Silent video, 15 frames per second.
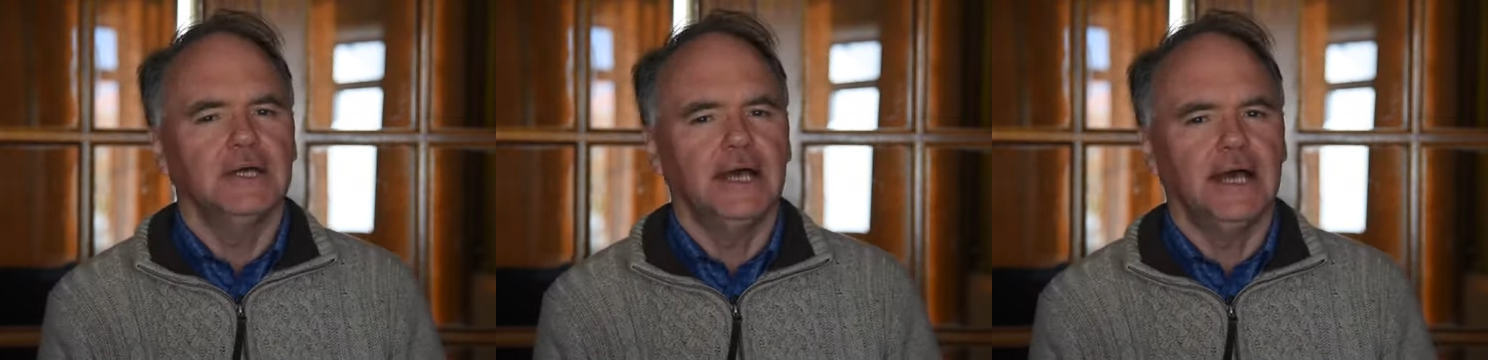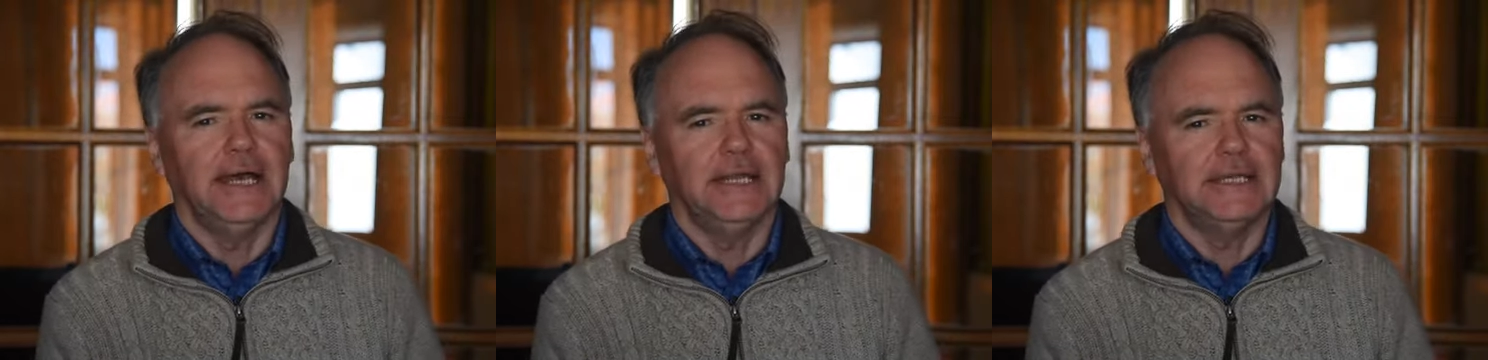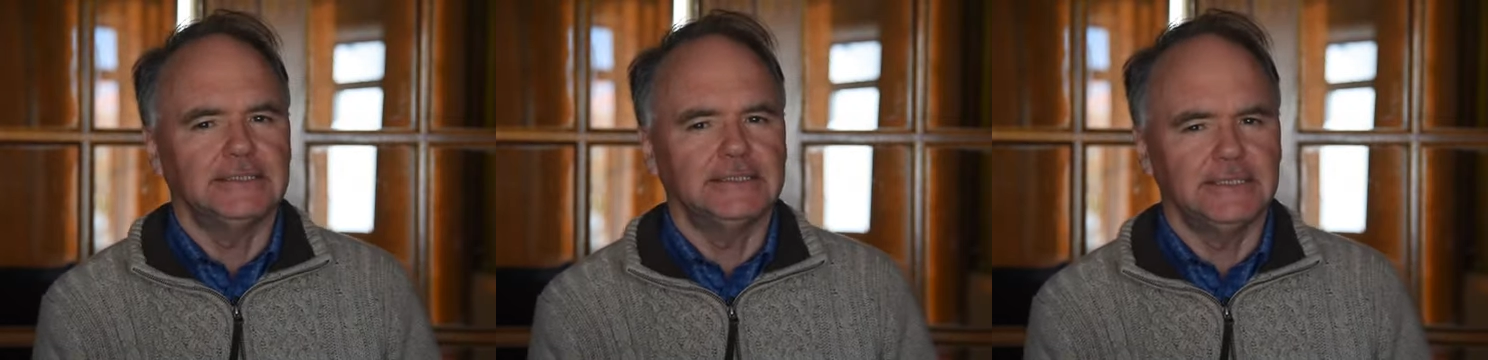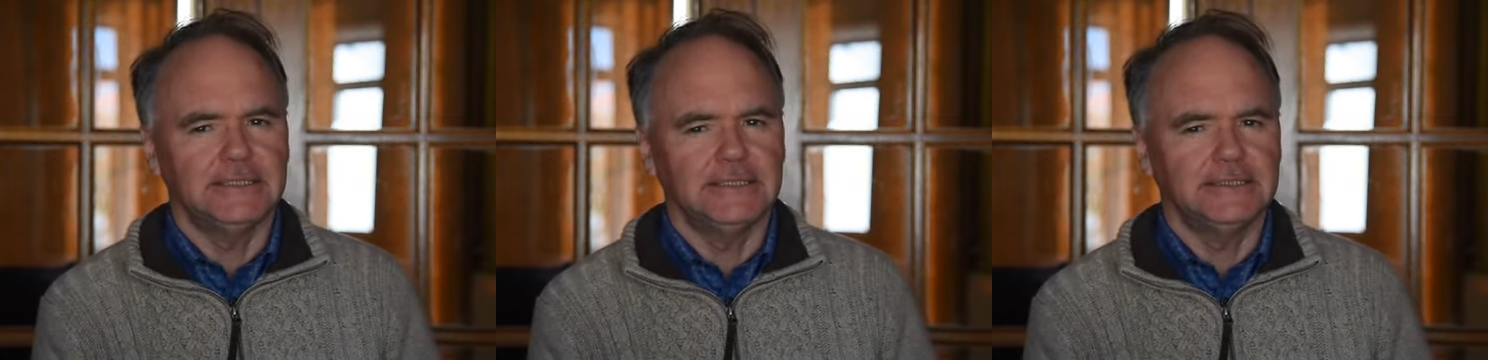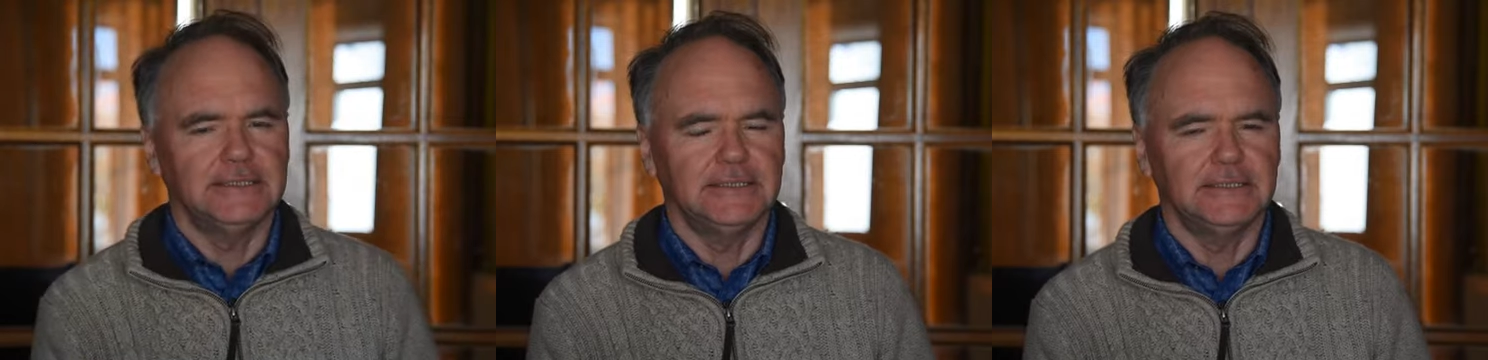And the
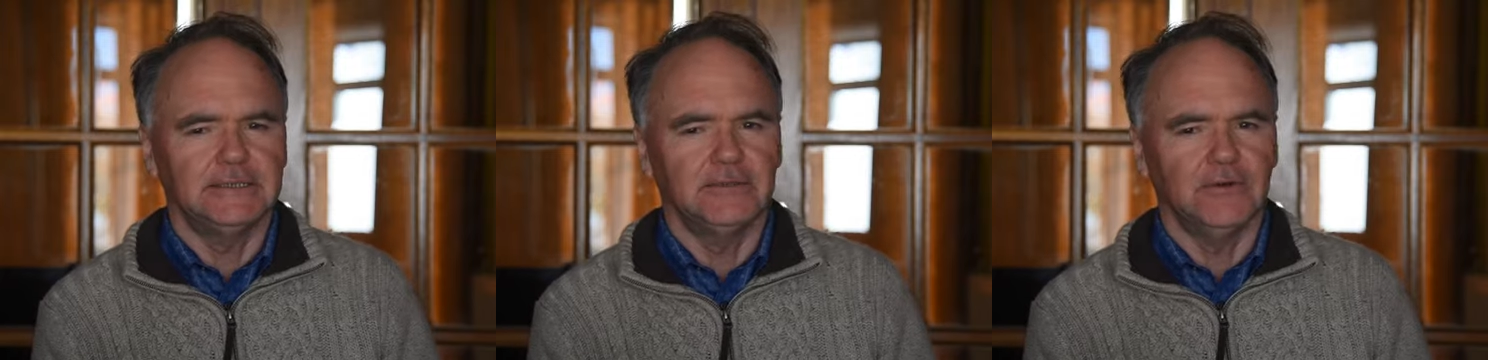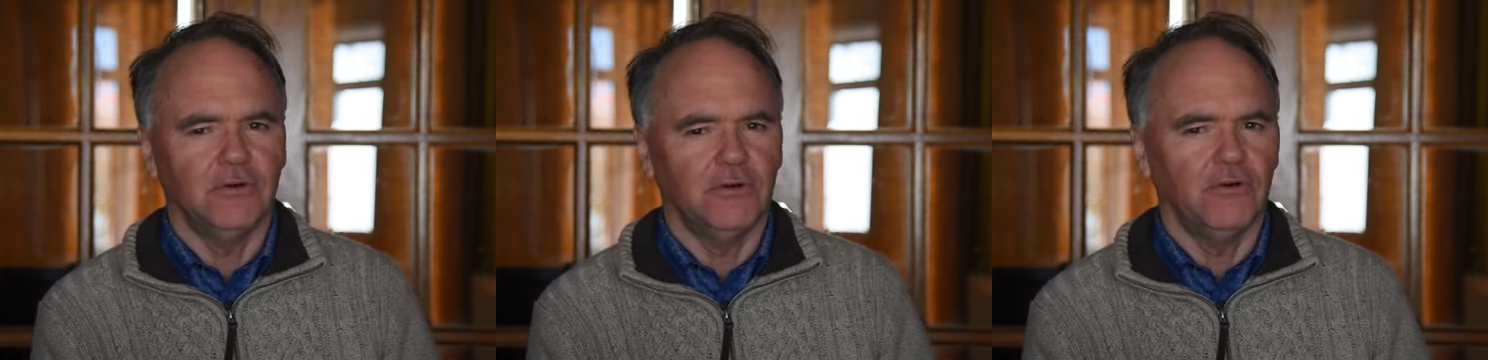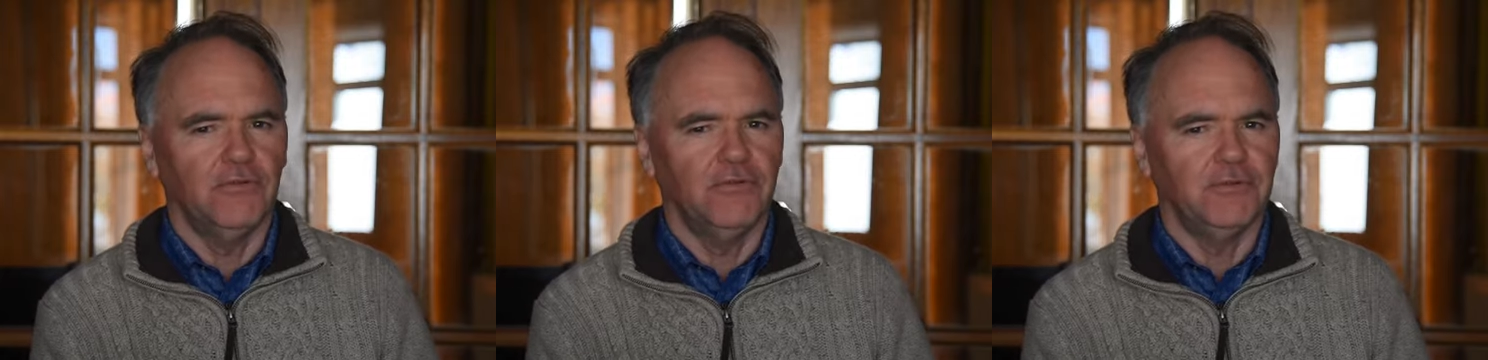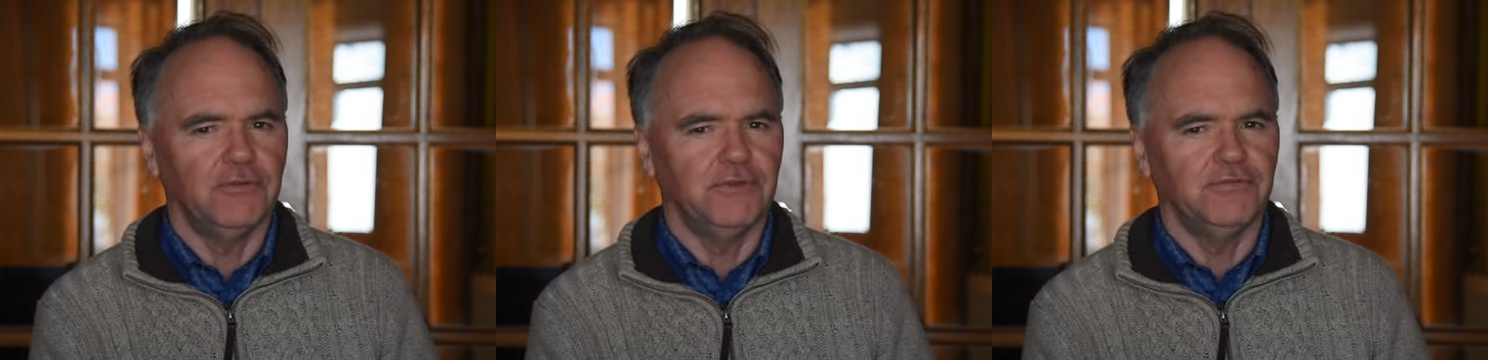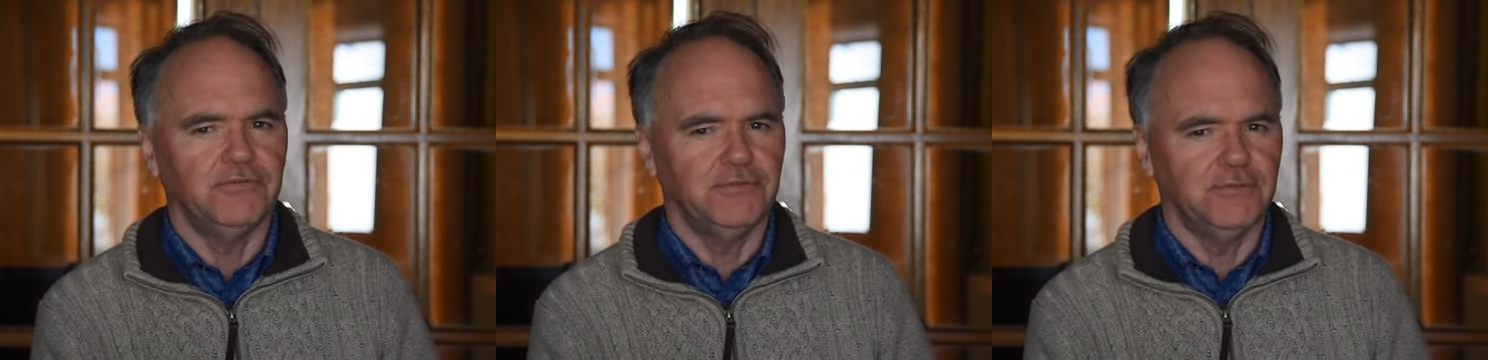citizens of the
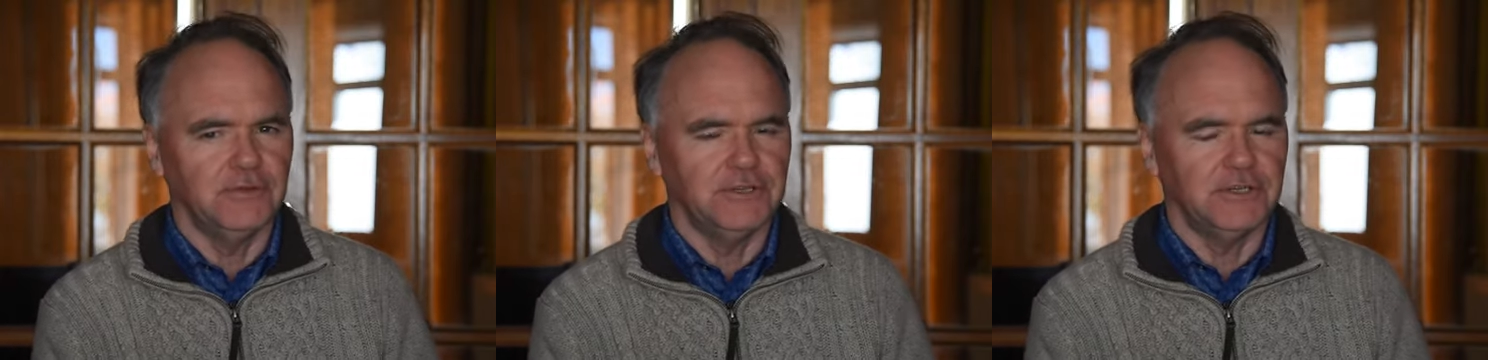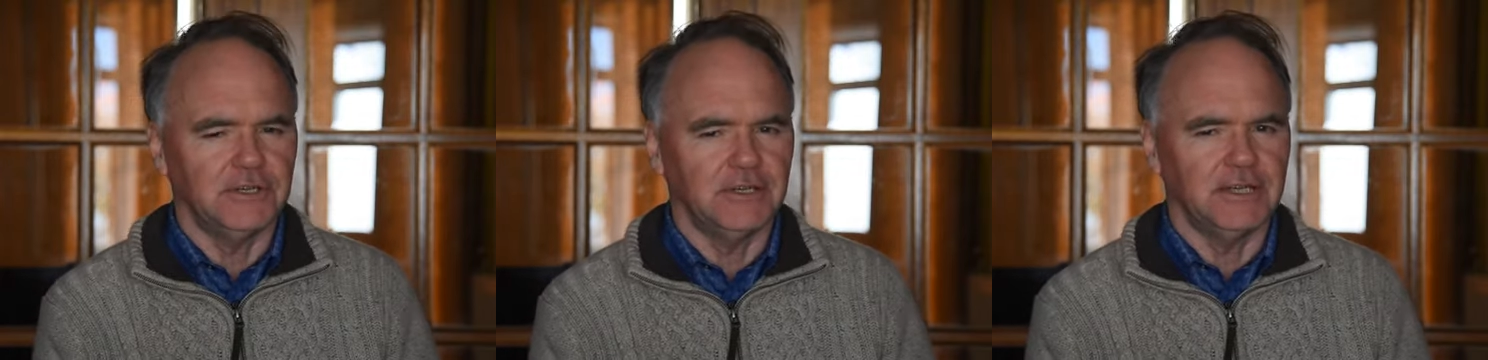future